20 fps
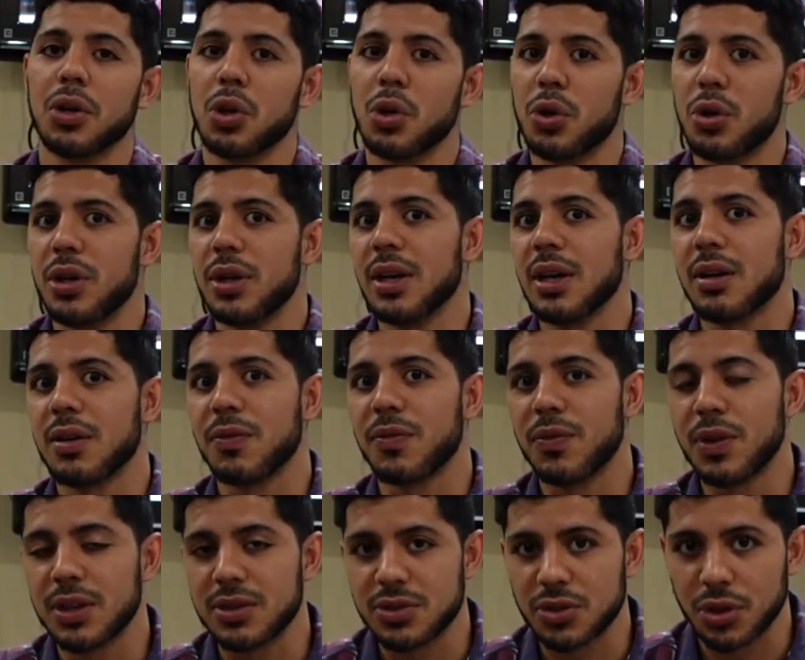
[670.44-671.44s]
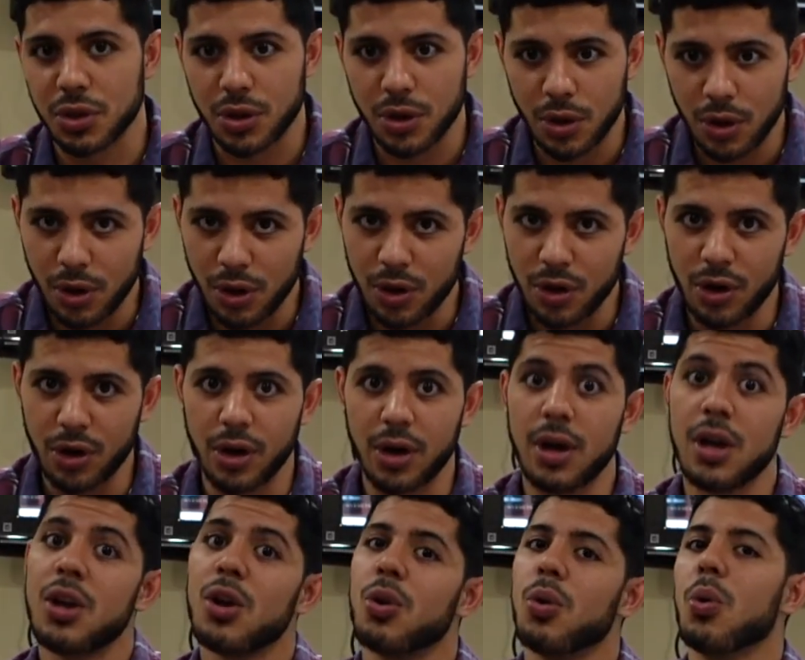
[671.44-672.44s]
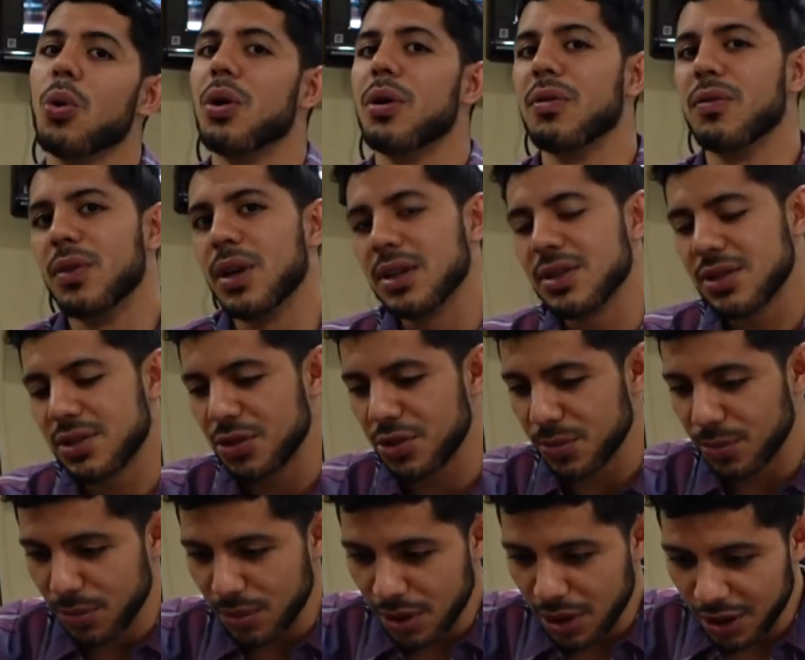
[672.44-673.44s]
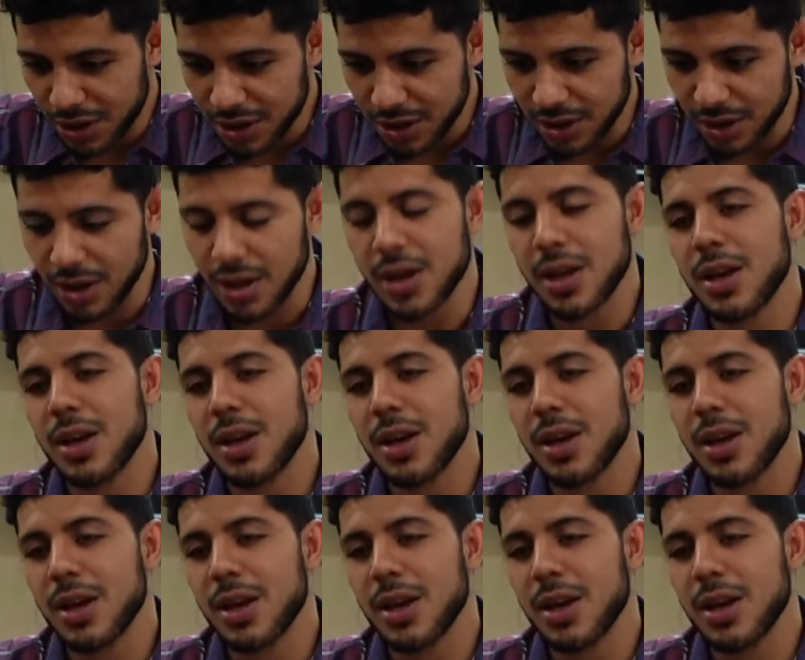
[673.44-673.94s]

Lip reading: learning how to fix your car or invest your money,